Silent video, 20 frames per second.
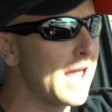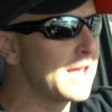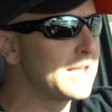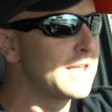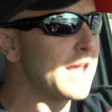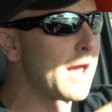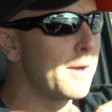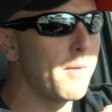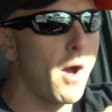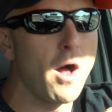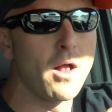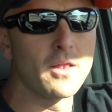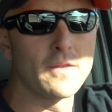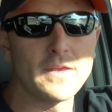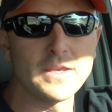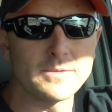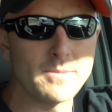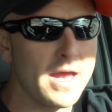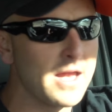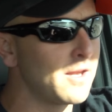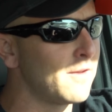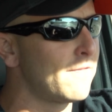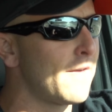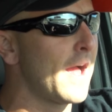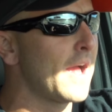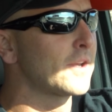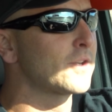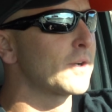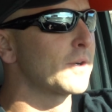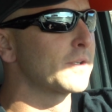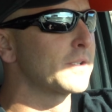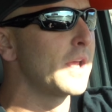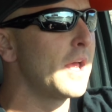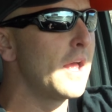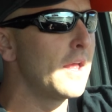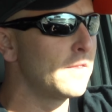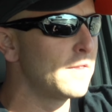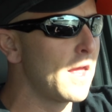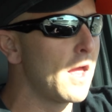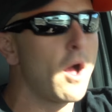KTM. All of these manufacturers,
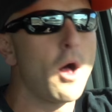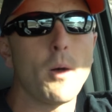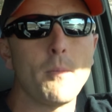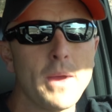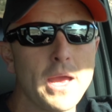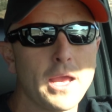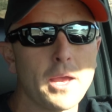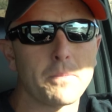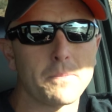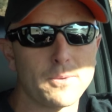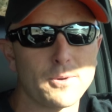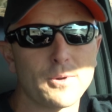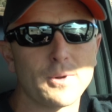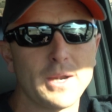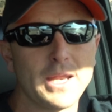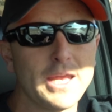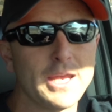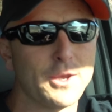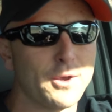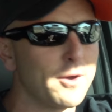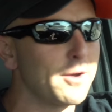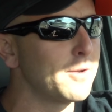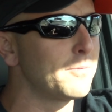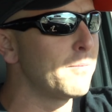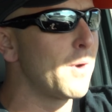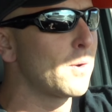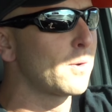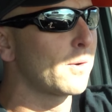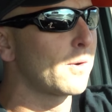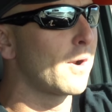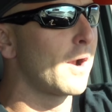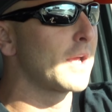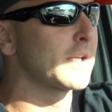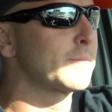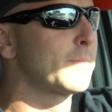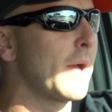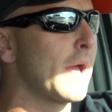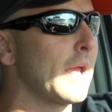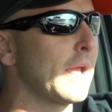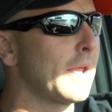they all make a pretty good
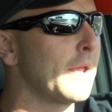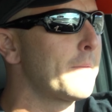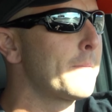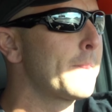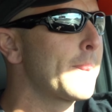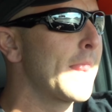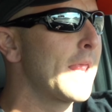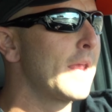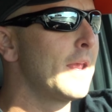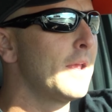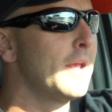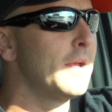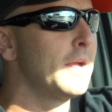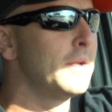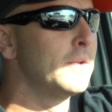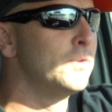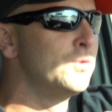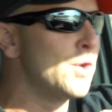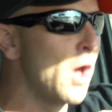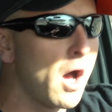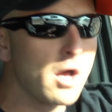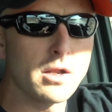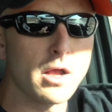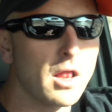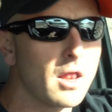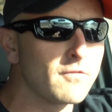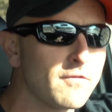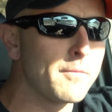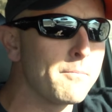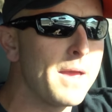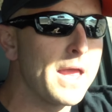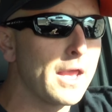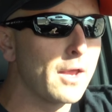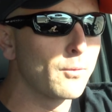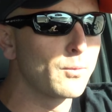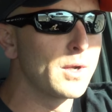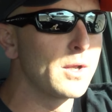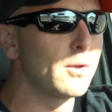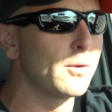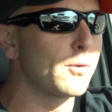motocross bike. Not all of them make
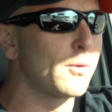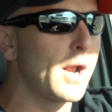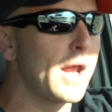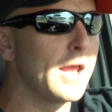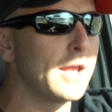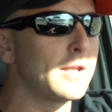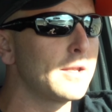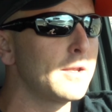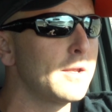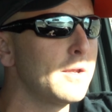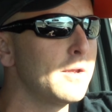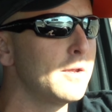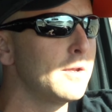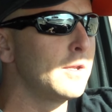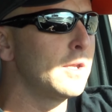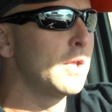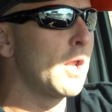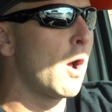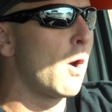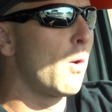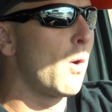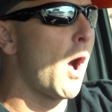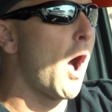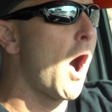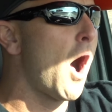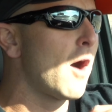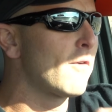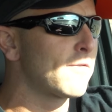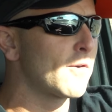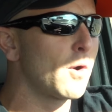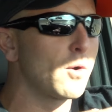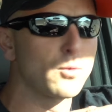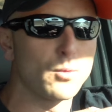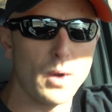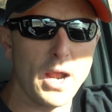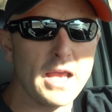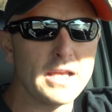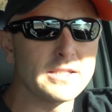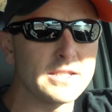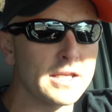a real great, you know, off-road
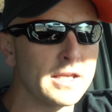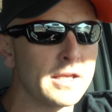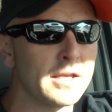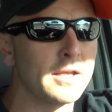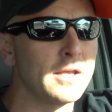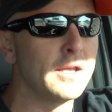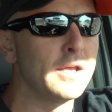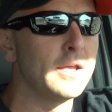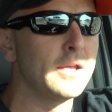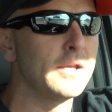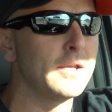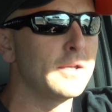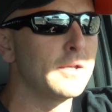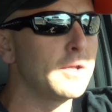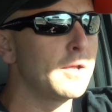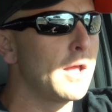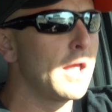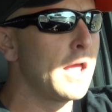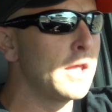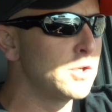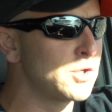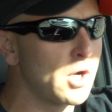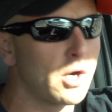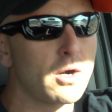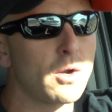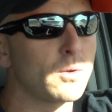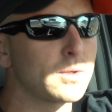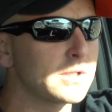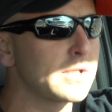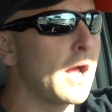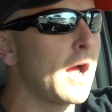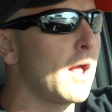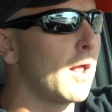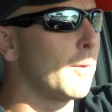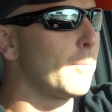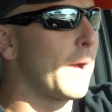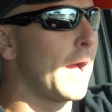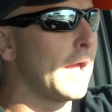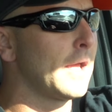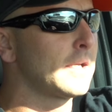racing enduro
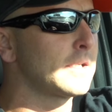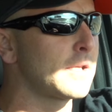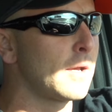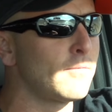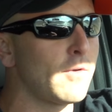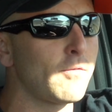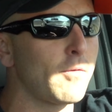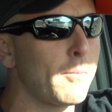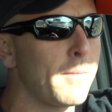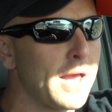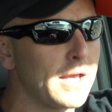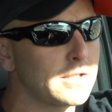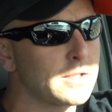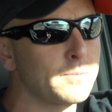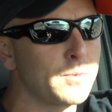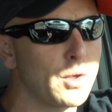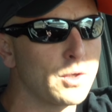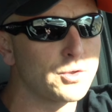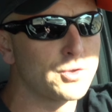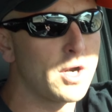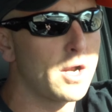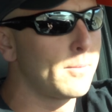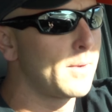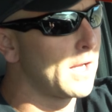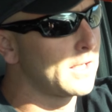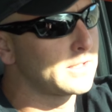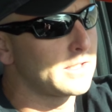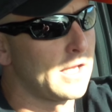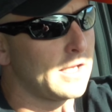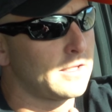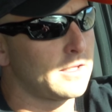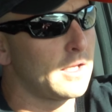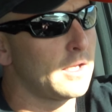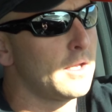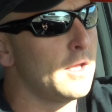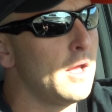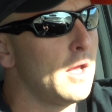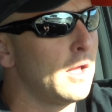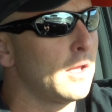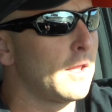style bike. Some of them make some good trail bikes like
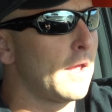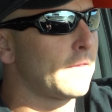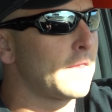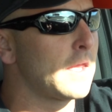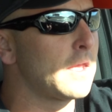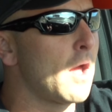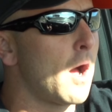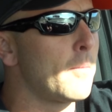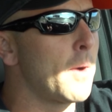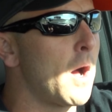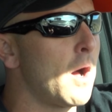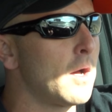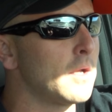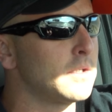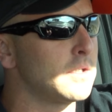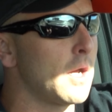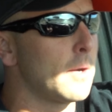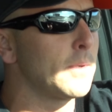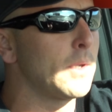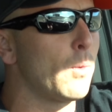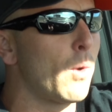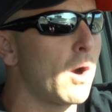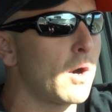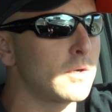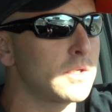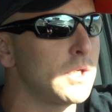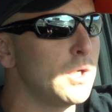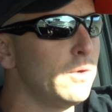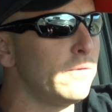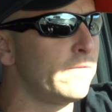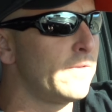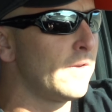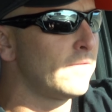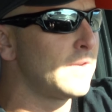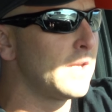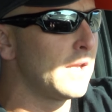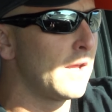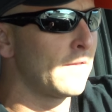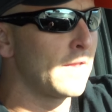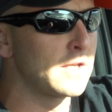the like the Yamaha
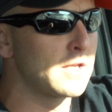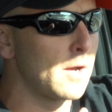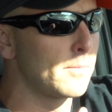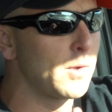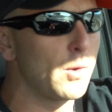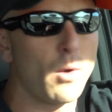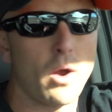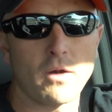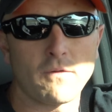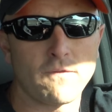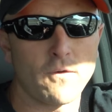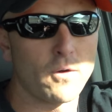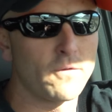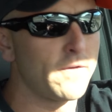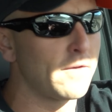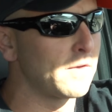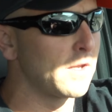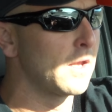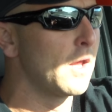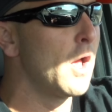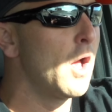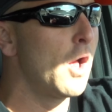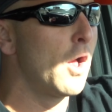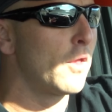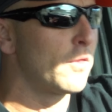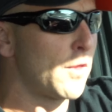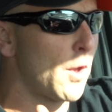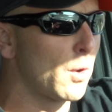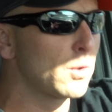WR250 and the WR450.